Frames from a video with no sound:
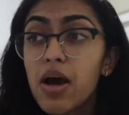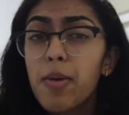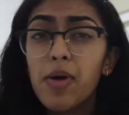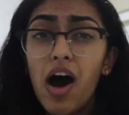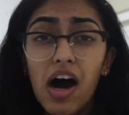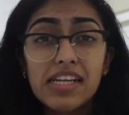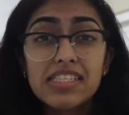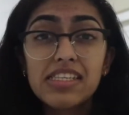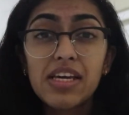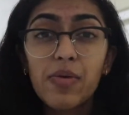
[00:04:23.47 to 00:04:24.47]
But
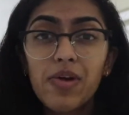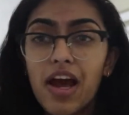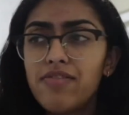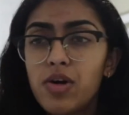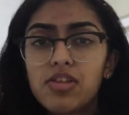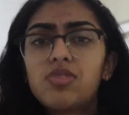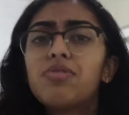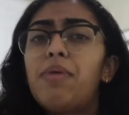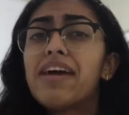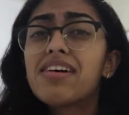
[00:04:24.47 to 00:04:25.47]
honestly, what I've noticed with
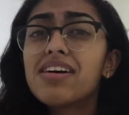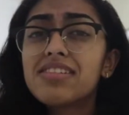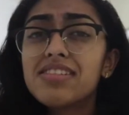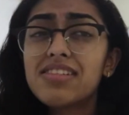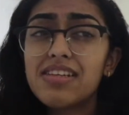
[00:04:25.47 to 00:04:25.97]
my cousins